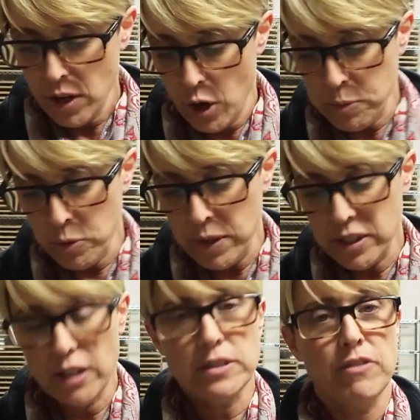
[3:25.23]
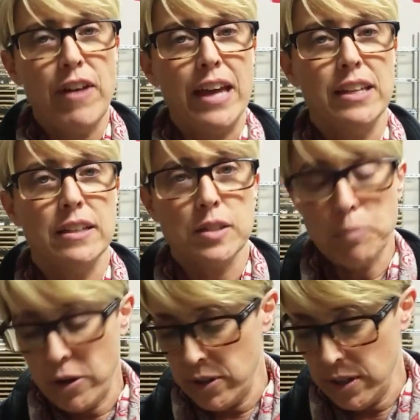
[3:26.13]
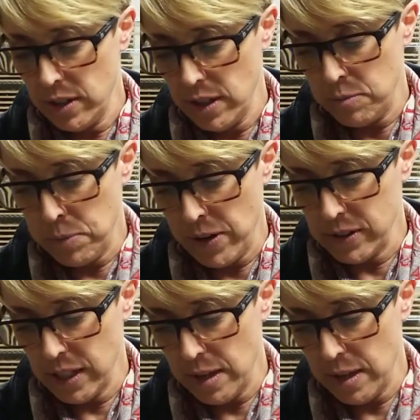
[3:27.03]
Hope you reach out to Fatty at Sparta and Paris